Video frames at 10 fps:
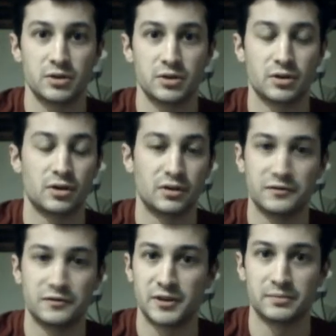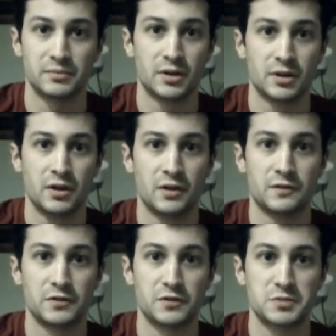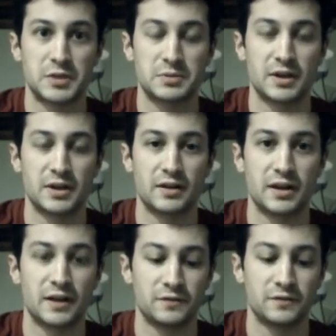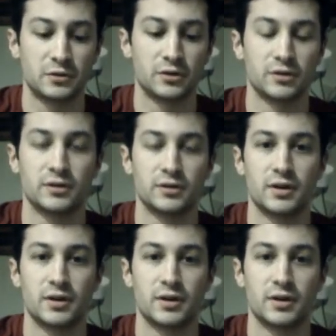Hall of Fame, first baseman and outfielder,